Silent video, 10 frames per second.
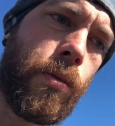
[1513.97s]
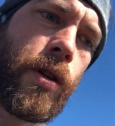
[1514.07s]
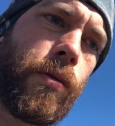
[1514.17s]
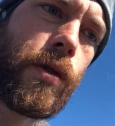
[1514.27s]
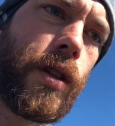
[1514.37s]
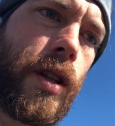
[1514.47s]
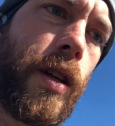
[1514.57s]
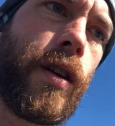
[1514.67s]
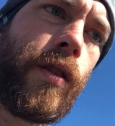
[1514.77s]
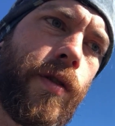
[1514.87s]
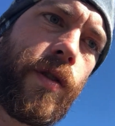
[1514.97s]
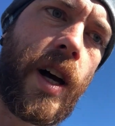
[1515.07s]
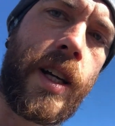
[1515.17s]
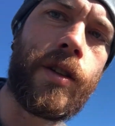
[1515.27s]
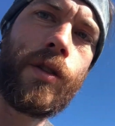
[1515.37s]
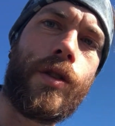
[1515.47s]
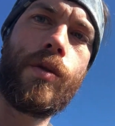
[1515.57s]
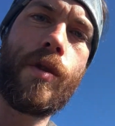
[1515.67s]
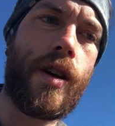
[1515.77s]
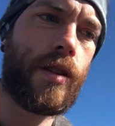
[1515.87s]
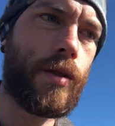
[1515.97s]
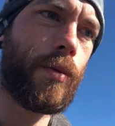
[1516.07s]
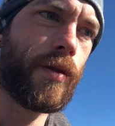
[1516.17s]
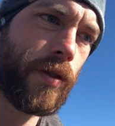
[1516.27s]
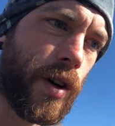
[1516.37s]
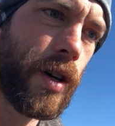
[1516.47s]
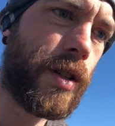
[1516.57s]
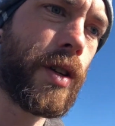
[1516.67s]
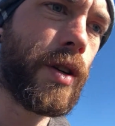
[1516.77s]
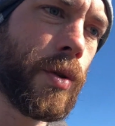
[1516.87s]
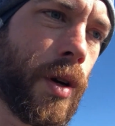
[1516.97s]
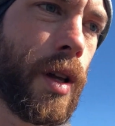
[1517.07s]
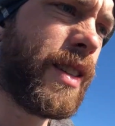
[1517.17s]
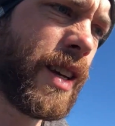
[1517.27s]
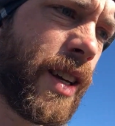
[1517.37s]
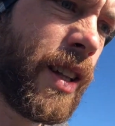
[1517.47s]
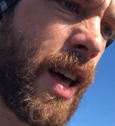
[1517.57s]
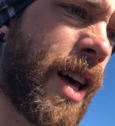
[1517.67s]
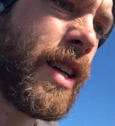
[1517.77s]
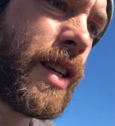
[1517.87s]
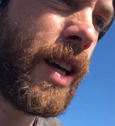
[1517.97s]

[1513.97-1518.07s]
up to the final summit, summit 42, Dale Head,